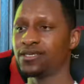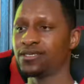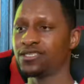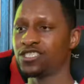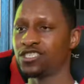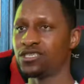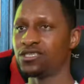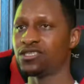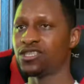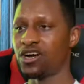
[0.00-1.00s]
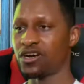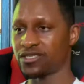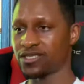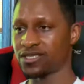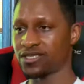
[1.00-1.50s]
She
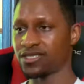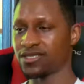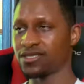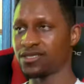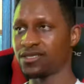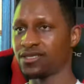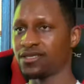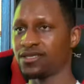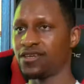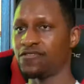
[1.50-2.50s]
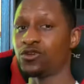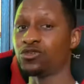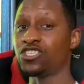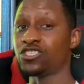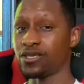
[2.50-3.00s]
lost, even though
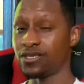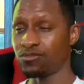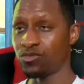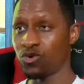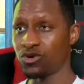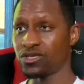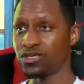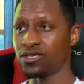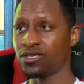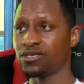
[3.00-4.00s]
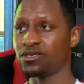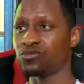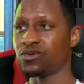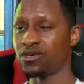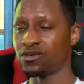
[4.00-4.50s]
she studied the board
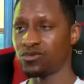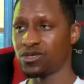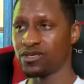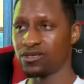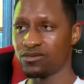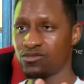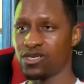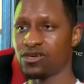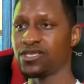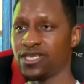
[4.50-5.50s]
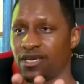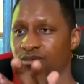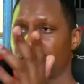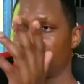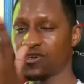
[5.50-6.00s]
with all the
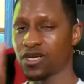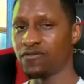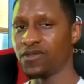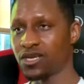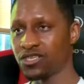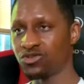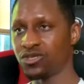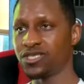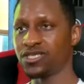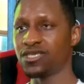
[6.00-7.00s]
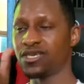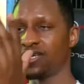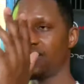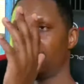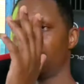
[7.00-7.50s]
names of the countries.
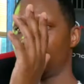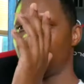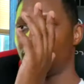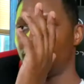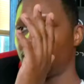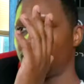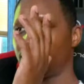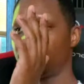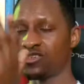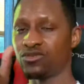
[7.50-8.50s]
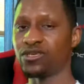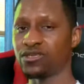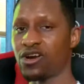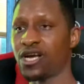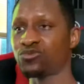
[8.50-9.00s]
So the
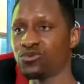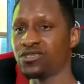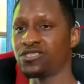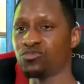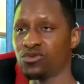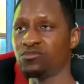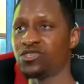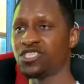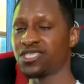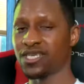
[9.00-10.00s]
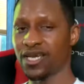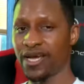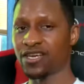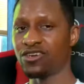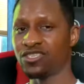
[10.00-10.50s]
crossword is pretty much just
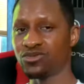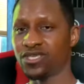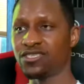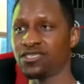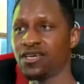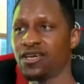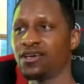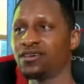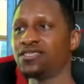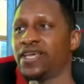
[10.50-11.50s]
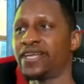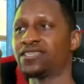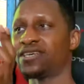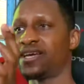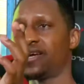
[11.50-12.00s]
countries
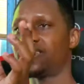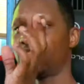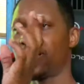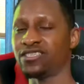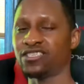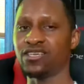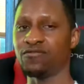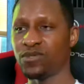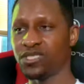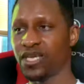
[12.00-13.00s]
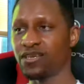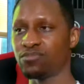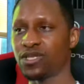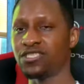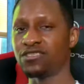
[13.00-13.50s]
that challenges have been taking
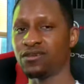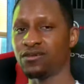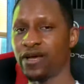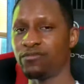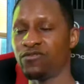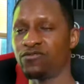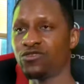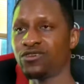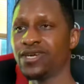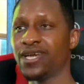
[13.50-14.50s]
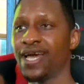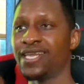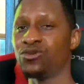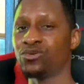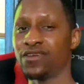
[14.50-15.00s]
place before,
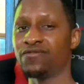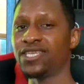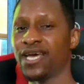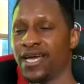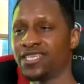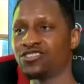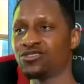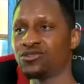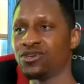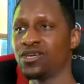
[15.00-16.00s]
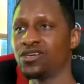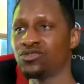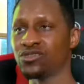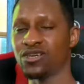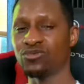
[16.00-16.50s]
and they were given the answer
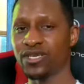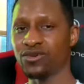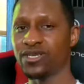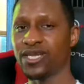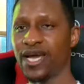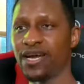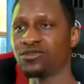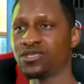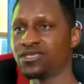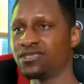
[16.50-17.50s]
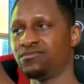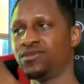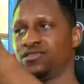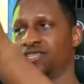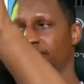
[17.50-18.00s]
earlier when they were in the house.
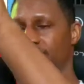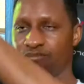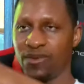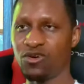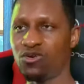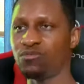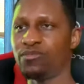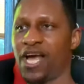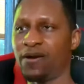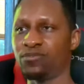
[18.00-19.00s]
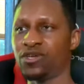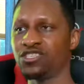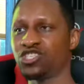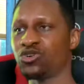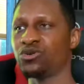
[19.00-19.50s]
The whole map
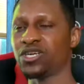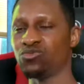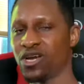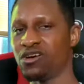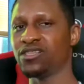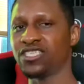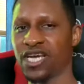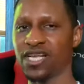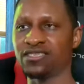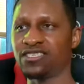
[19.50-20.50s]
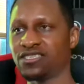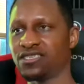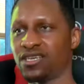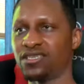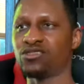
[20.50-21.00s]
showing where all the
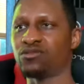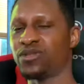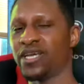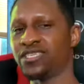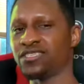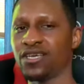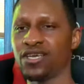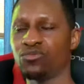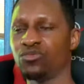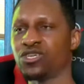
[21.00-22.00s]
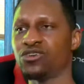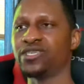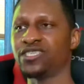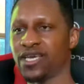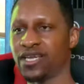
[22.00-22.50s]
challenges took place was
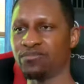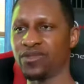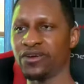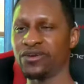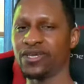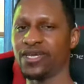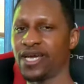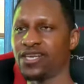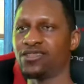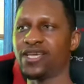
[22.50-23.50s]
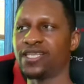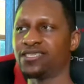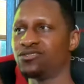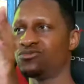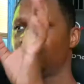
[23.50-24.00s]
already set up there, and all they had to
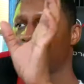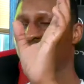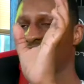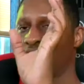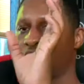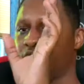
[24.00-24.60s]
do was just